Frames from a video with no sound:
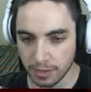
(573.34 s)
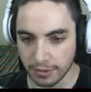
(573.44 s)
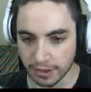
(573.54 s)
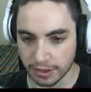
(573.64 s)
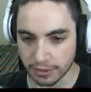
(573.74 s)
Man,
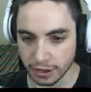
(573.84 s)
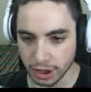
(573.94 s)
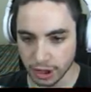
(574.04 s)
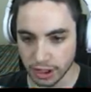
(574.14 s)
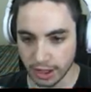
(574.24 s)
that scared the
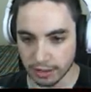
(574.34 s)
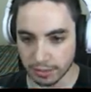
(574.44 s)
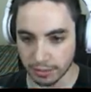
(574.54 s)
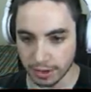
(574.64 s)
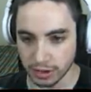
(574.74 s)
shit out of
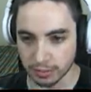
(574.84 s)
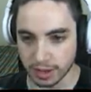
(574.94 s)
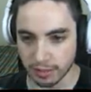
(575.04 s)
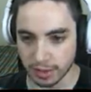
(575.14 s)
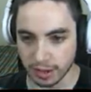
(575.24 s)
me when they jumped
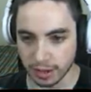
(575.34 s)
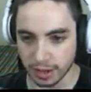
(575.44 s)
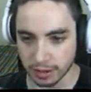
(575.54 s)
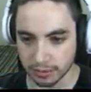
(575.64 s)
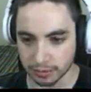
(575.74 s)
at me like
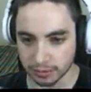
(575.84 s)
that.